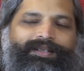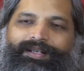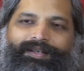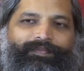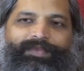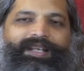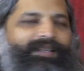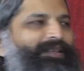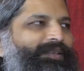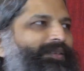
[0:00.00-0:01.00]

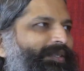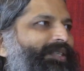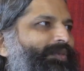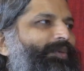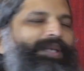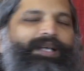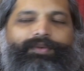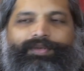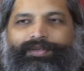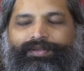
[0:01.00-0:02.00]
then there's no way
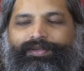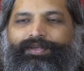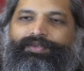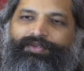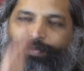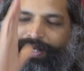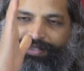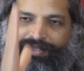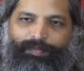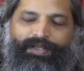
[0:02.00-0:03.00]
out. So
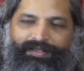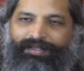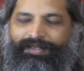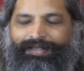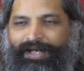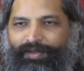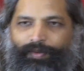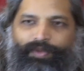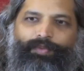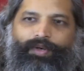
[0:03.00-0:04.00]
once the person says, I
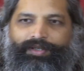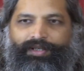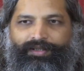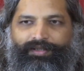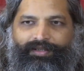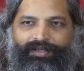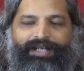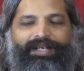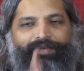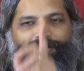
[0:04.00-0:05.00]
don't want it,
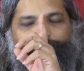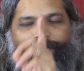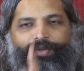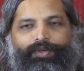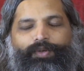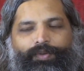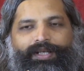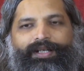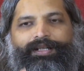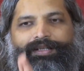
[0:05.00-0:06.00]
and even though you know
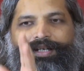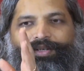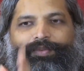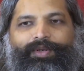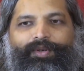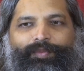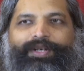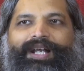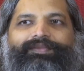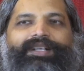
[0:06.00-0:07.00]
that you will no
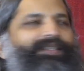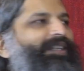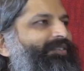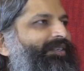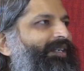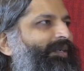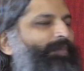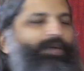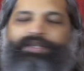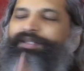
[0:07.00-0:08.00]
more have the attention and
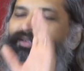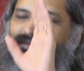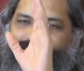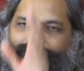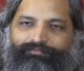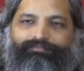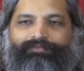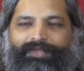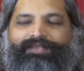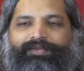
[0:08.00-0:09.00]
importance,
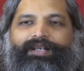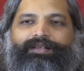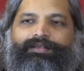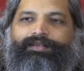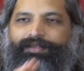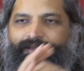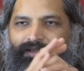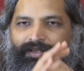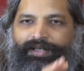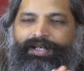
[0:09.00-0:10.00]
that's fine.
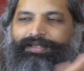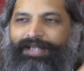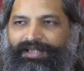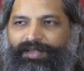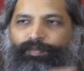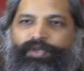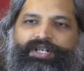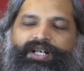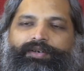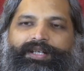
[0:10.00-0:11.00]
Then the
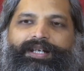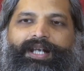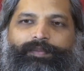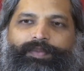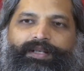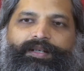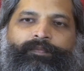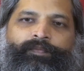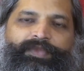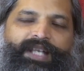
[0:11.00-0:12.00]
pushing out can happen.
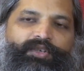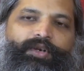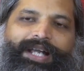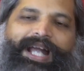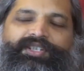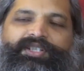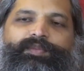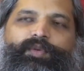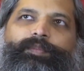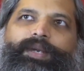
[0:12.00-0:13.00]
Then you catch
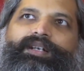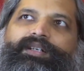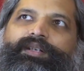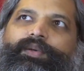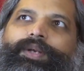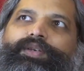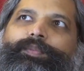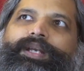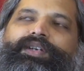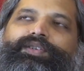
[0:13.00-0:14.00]
the moment when you
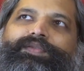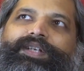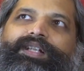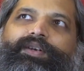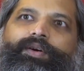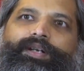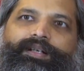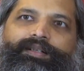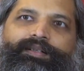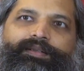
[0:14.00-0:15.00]
begin to feel the aura.